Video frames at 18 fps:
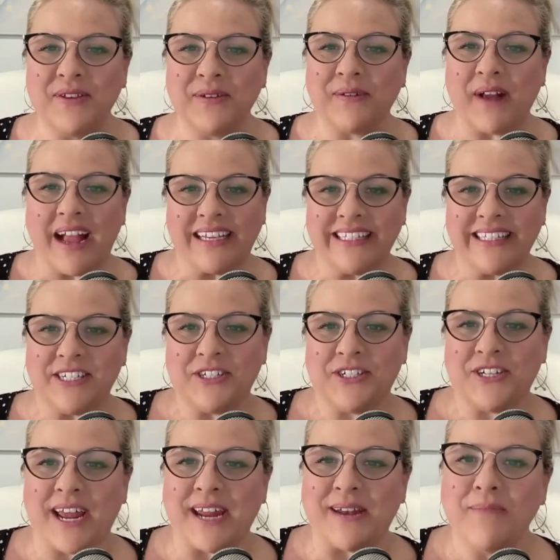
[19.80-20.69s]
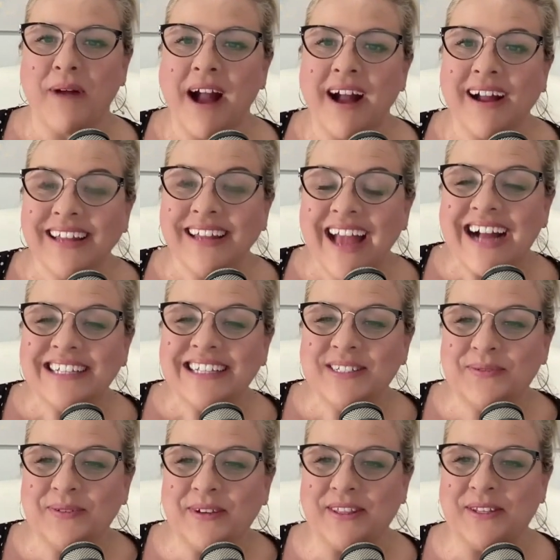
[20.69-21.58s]
the Rise to Shine
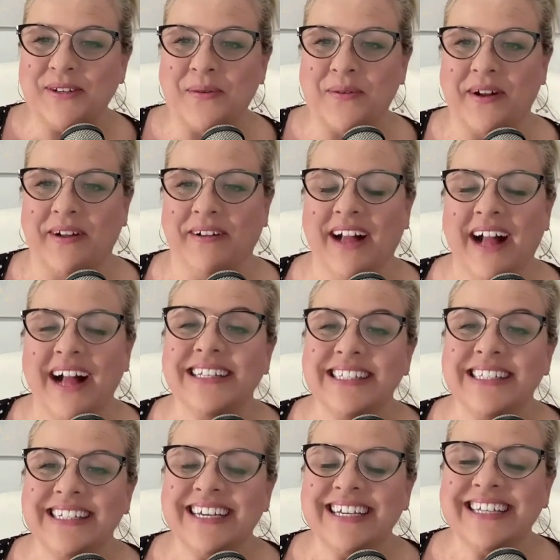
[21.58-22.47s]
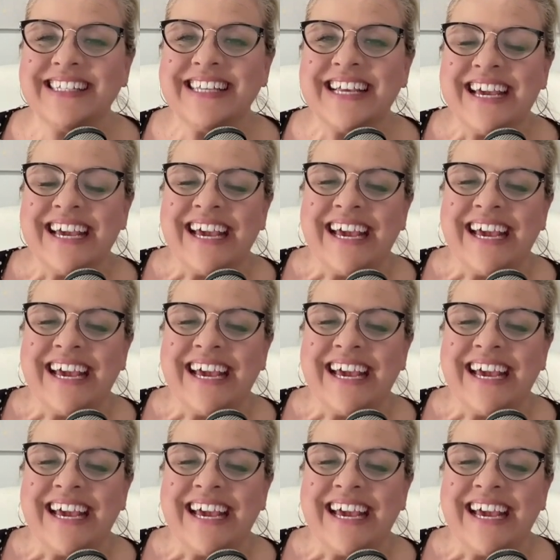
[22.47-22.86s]
podcast with Noelle Custis.